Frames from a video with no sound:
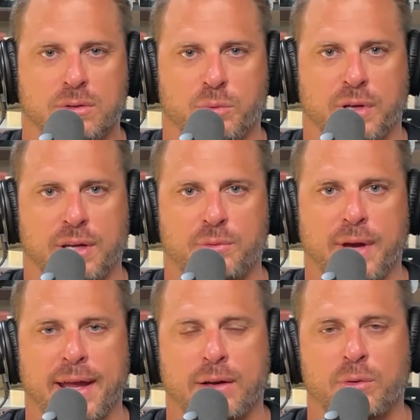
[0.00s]
We're getting
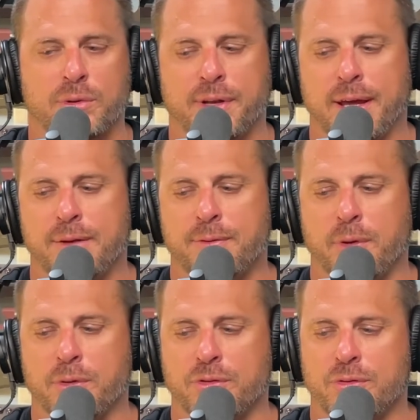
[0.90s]
radical today,
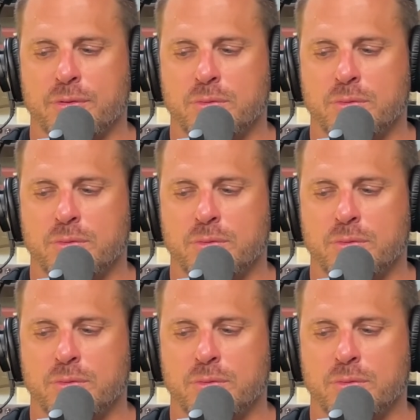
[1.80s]
folks.